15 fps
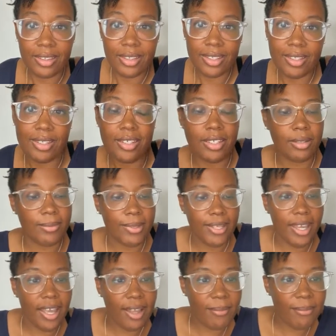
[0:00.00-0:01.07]
This is going to
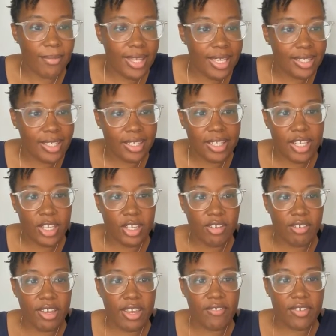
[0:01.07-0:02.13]
be amazing. Thank
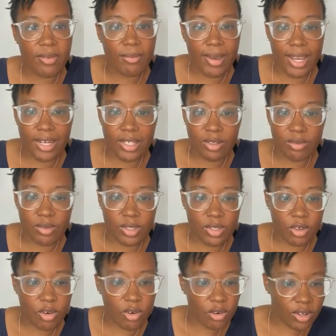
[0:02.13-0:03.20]
you, everybody who
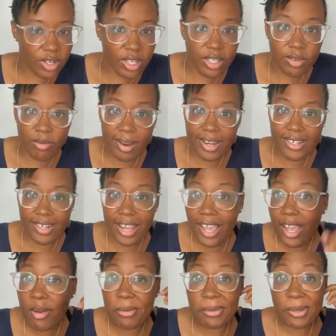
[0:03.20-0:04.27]
is on right
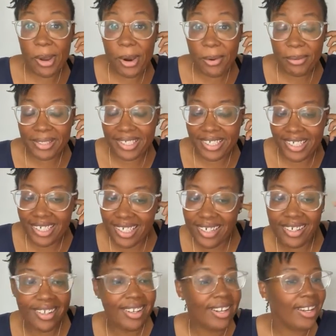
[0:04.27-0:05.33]
now, who's already
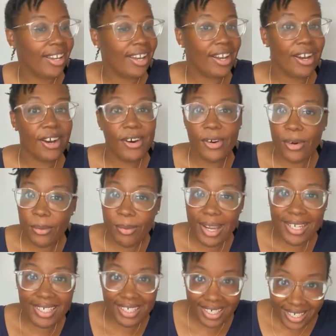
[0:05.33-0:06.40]
here. Oh
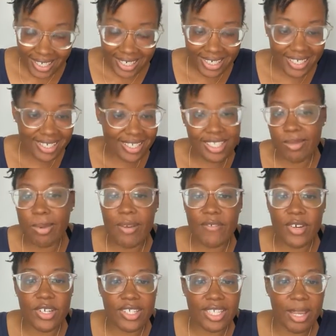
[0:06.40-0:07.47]
my goodness, this is my
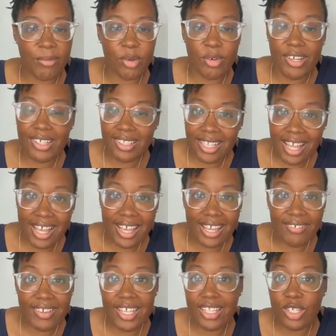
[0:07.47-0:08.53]
first time going
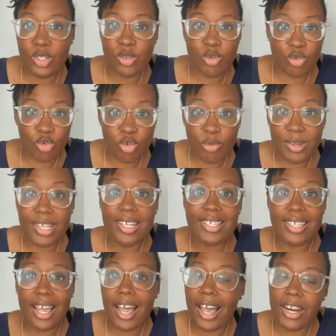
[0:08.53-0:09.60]
live in this group. It
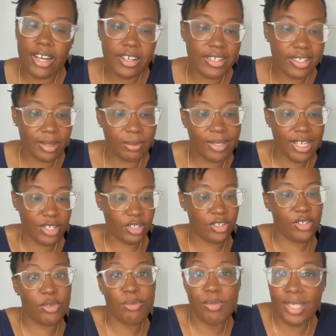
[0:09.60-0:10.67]
is an honor and it's a pleasure
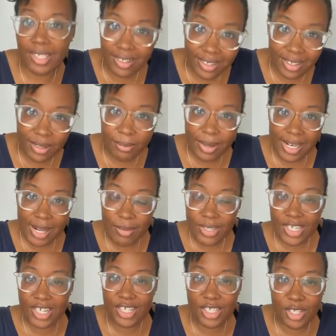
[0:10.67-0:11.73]
to be here. My name
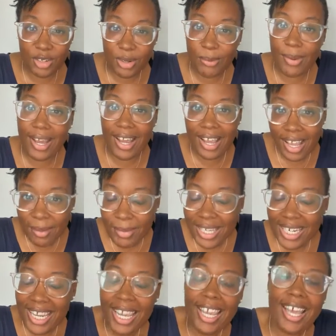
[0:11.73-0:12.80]
is Khadirah
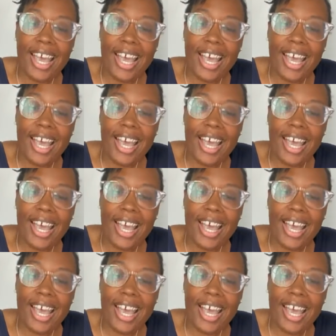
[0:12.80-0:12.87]
Muhammad.